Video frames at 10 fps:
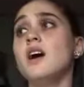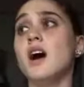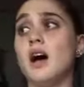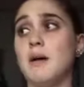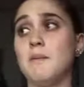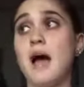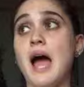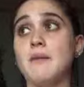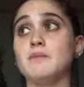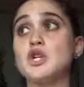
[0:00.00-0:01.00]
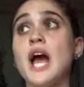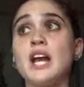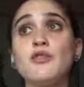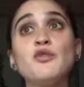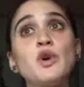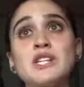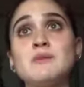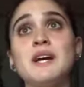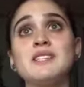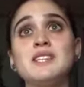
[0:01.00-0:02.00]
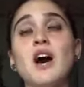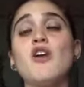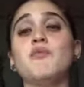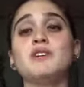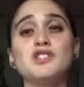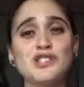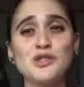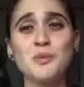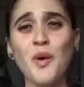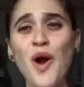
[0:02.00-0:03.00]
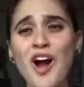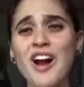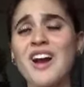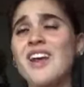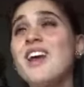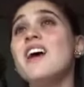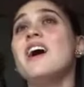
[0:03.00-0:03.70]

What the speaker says: I'm trying to force myself, but it's just super hard.